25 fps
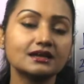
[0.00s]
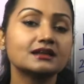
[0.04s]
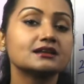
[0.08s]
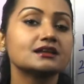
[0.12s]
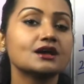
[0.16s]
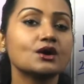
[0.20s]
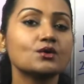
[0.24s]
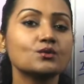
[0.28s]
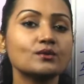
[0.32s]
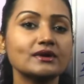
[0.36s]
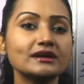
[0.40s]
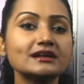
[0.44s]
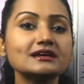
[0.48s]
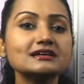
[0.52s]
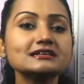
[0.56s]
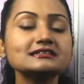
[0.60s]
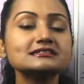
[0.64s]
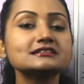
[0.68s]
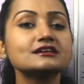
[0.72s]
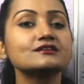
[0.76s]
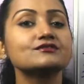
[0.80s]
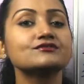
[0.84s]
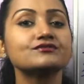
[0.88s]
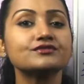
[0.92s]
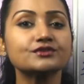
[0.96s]
Now when I
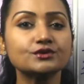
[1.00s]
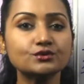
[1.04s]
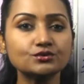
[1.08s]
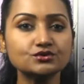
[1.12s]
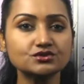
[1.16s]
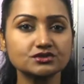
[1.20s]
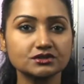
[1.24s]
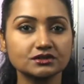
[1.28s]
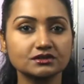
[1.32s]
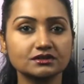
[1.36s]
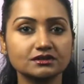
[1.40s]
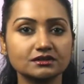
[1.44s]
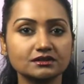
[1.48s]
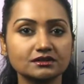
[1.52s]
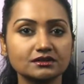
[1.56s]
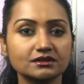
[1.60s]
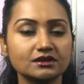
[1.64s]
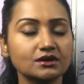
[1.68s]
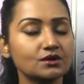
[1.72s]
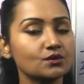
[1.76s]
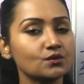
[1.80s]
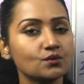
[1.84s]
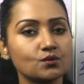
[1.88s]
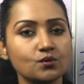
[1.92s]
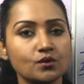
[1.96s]
say future,
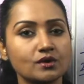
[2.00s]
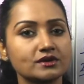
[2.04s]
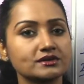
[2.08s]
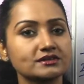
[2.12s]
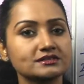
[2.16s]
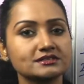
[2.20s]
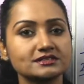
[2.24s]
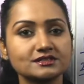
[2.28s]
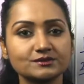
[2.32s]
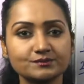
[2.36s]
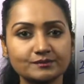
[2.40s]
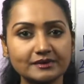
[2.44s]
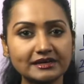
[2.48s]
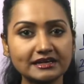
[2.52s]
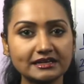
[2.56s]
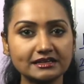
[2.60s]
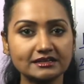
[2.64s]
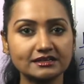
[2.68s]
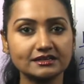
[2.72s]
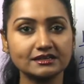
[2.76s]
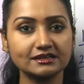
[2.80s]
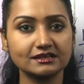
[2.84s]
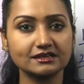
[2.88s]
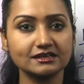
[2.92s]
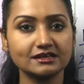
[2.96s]
what does it
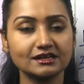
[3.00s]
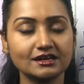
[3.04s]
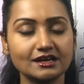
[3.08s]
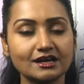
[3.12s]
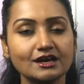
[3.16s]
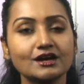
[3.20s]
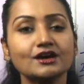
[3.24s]
mean?